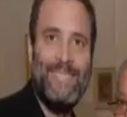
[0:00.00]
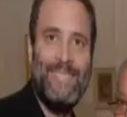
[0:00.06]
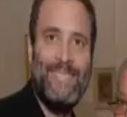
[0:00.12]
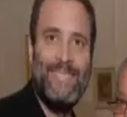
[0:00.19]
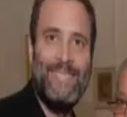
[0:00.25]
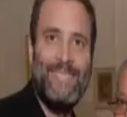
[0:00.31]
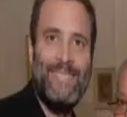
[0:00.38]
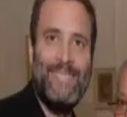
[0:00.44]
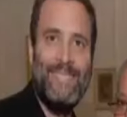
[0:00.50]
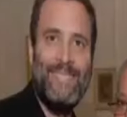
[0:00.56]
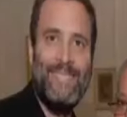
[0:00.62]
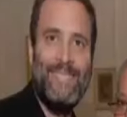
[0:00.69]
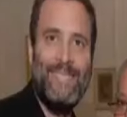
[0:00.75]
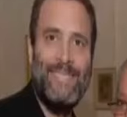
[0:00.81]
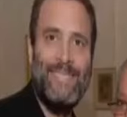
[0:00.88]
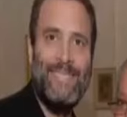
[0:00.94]

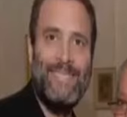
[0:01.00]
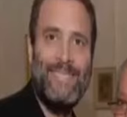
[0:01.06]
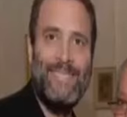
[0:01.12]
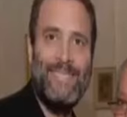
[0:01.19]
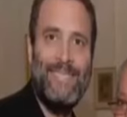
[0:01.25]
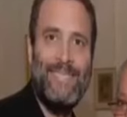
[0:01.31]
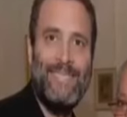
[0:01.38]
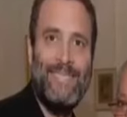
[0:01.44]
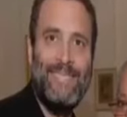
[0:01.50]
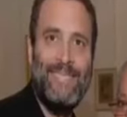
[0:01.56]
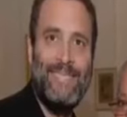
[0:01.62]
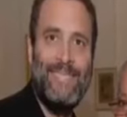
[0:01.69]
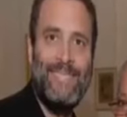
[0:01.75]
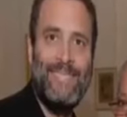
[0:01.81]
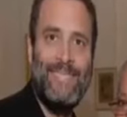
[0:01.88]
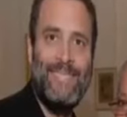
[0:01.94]

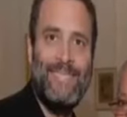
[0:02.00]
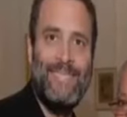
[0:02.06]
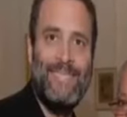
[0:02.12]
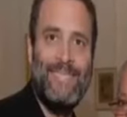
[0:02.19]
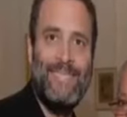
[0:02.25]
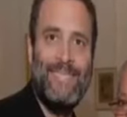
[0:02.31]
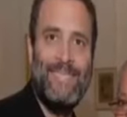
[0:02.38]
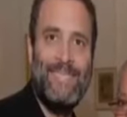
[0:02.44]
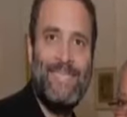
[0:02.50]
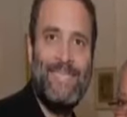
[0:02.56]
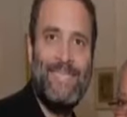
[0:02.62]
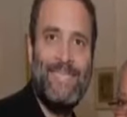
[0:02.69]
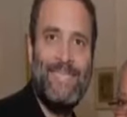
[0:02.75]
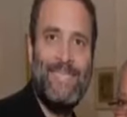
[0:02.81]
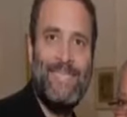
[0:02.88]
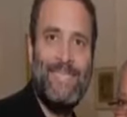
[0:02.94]

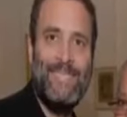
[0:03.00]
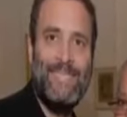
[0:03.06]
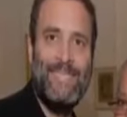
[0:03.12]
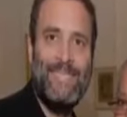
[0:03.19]
This person isn't speaking.